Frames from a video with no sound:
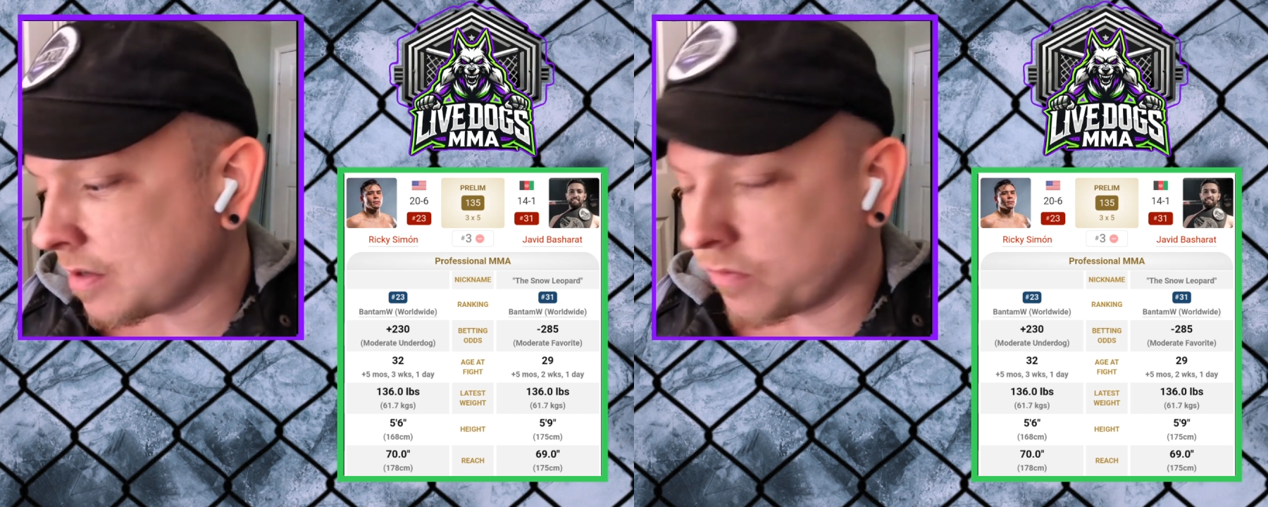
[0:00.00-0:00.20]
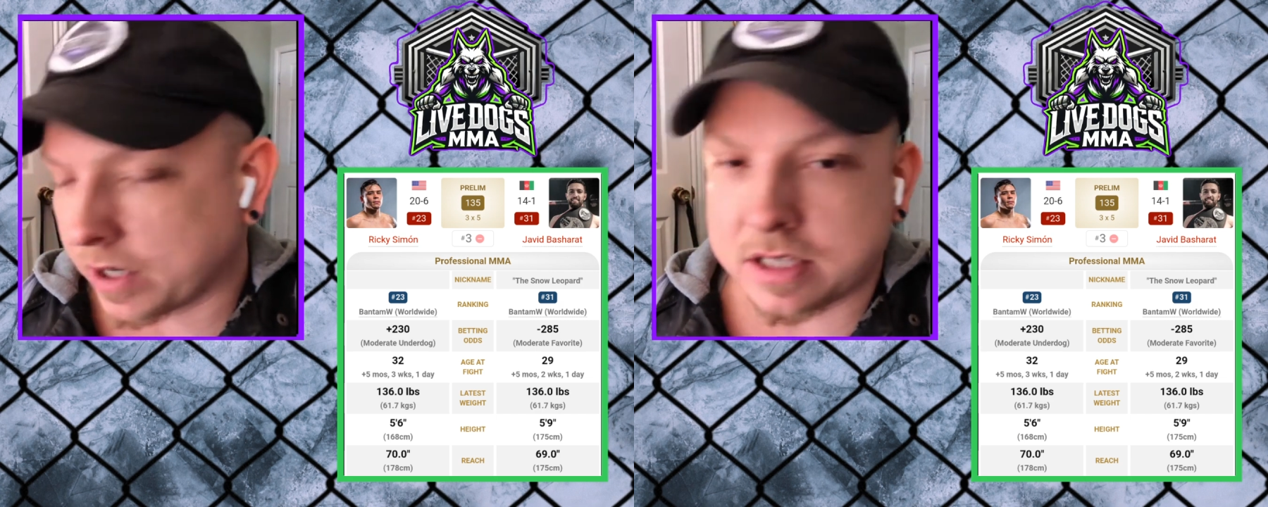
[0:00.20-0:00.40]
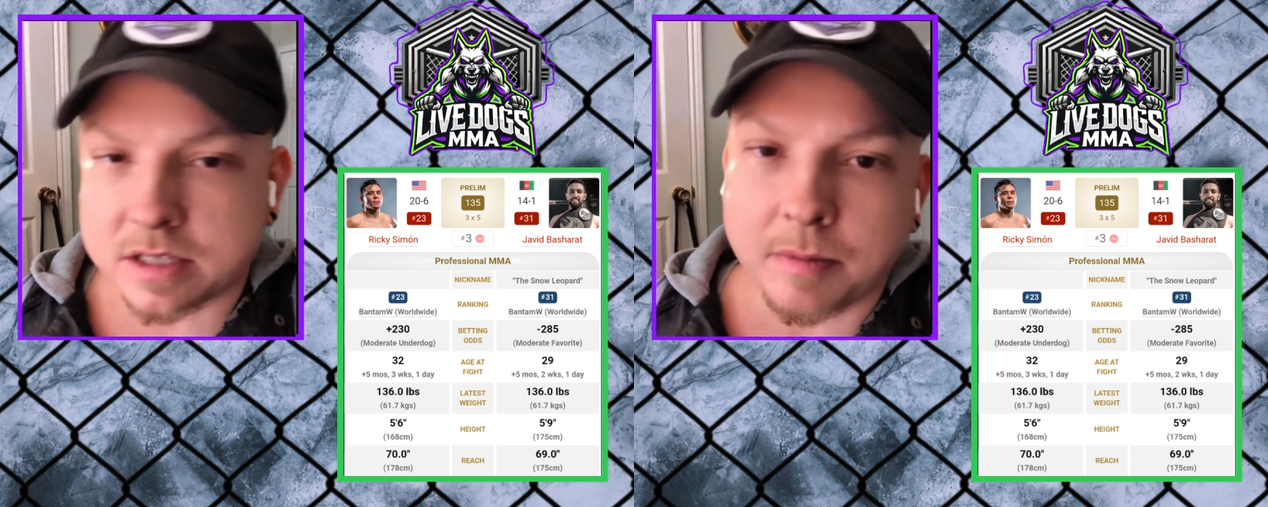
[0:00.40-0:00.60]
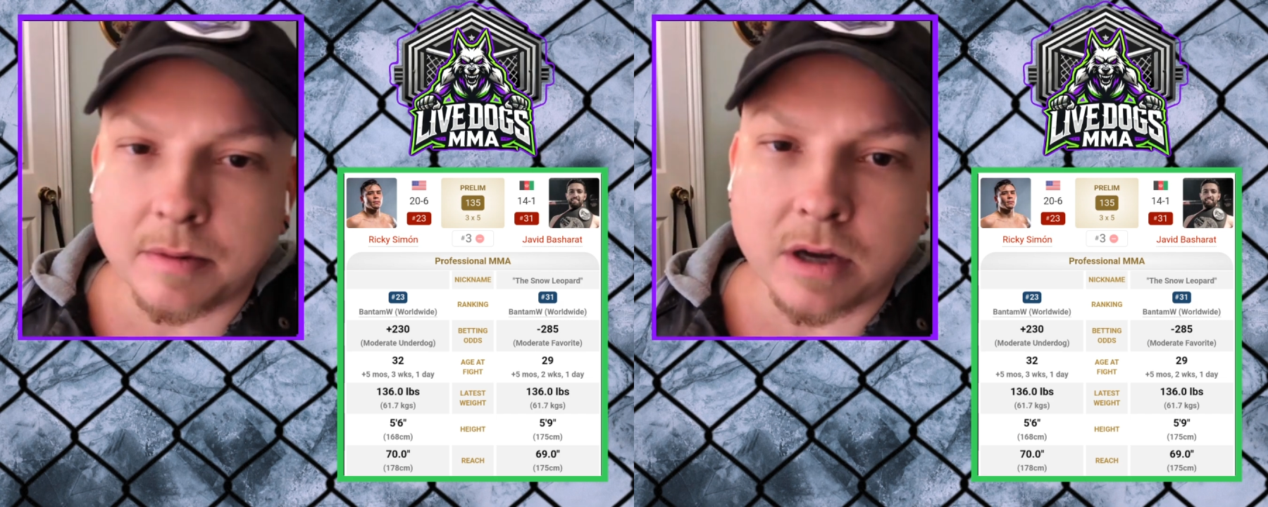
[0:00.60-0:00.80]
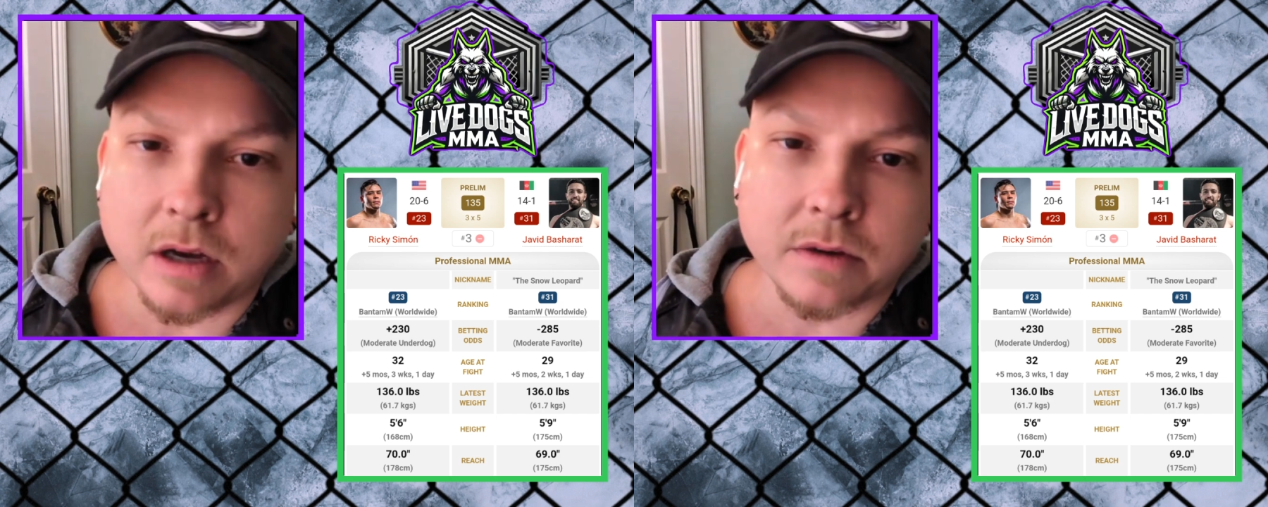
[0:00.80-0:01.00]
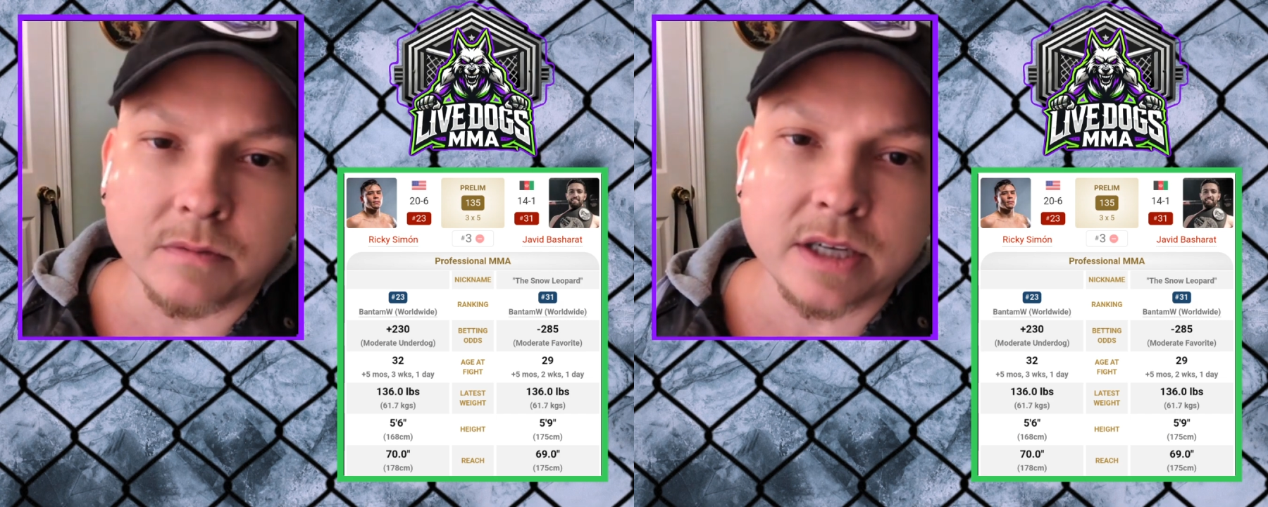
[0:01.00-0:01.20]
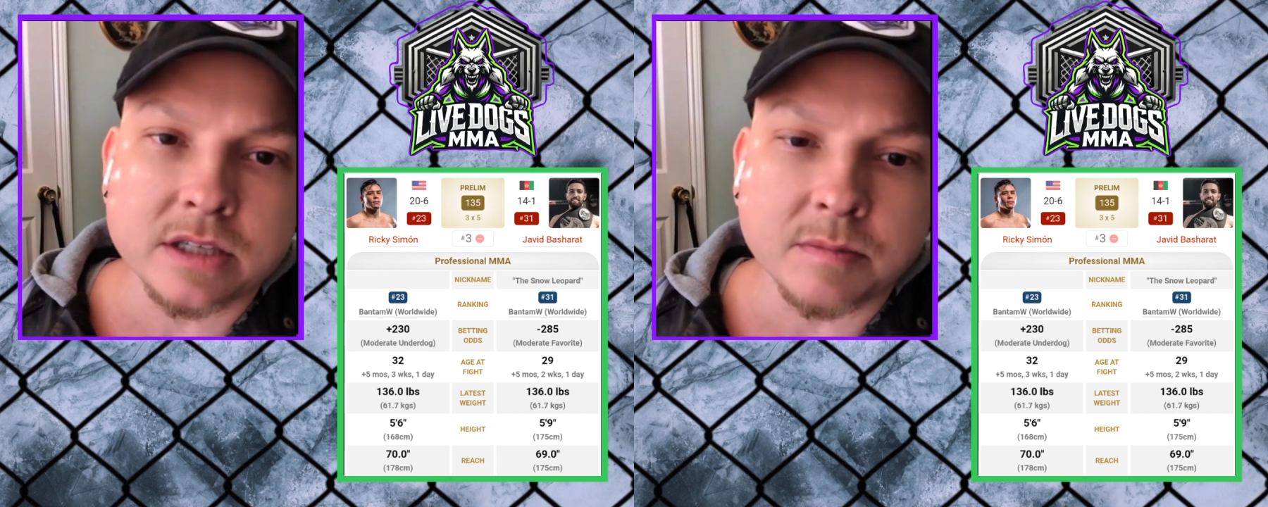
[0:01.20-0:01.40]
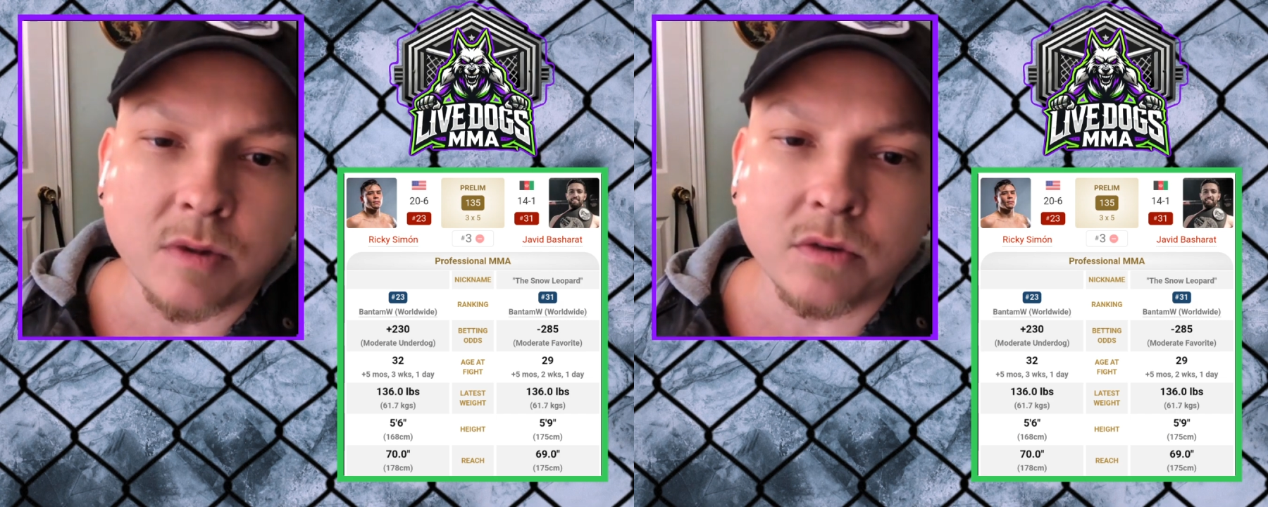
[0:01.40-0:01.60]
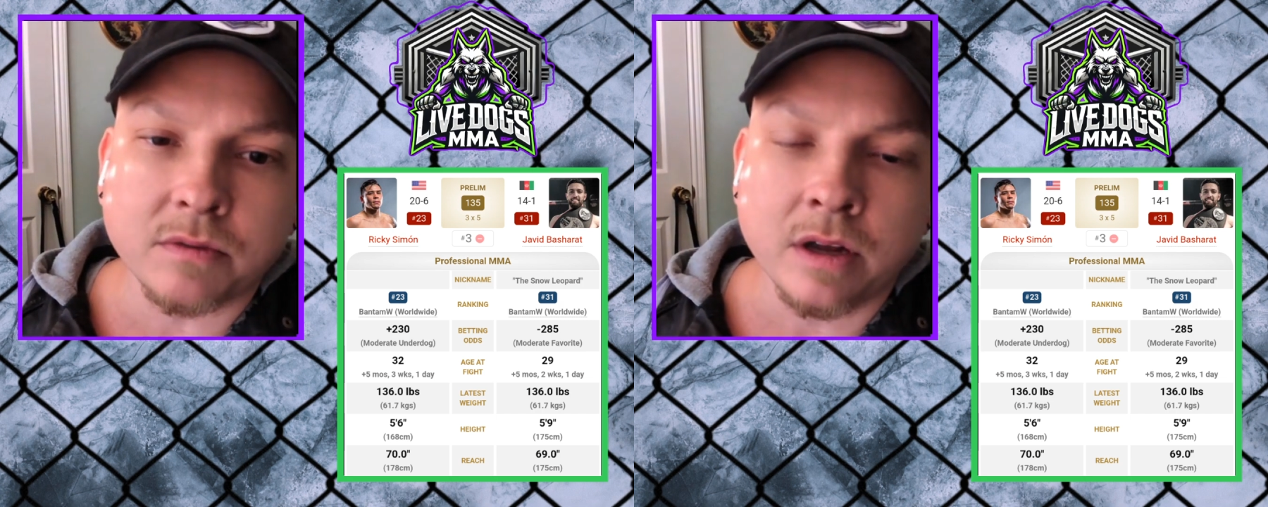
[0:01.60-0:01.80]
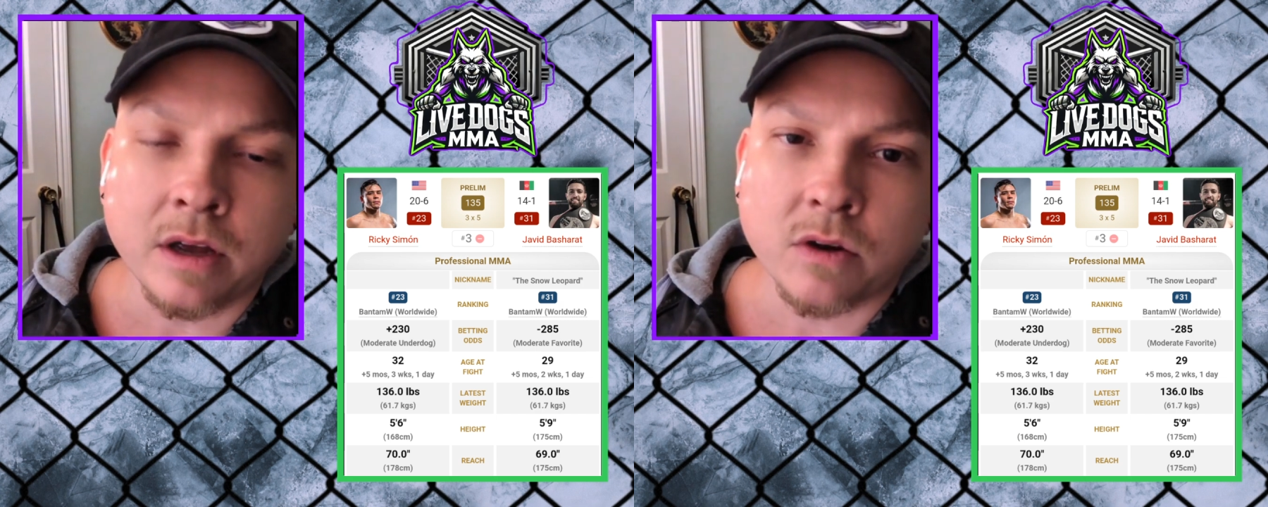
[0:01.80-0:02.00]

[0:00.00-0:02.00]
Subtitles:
Ricky Simone